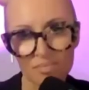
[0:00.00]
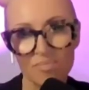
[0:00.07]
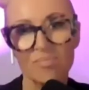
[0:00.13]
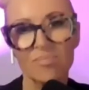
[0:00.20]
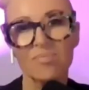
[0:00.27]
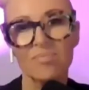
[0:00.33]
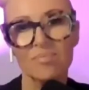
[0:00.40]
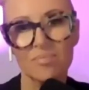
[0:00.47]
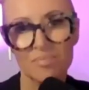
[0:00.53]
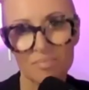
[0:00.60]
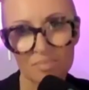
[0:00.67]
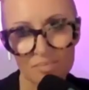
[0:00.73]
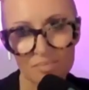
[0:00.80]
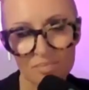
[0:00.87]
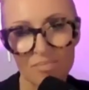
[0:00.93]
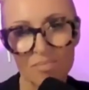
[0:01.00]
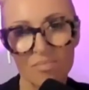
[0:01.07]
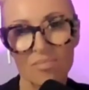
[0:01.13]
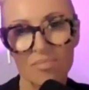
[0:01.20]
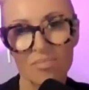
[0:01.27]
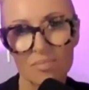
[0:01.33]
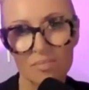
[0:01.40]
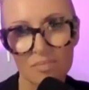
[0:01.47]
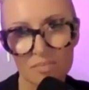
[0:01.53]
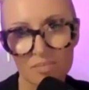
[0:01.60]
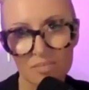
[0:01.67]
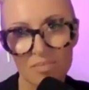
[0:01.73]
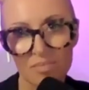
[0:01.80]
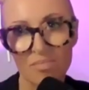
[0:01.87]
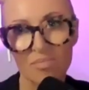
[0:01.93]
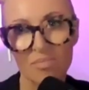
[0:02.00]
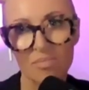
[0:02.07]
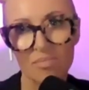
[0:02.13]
Where are they coming from? Putting yourself in their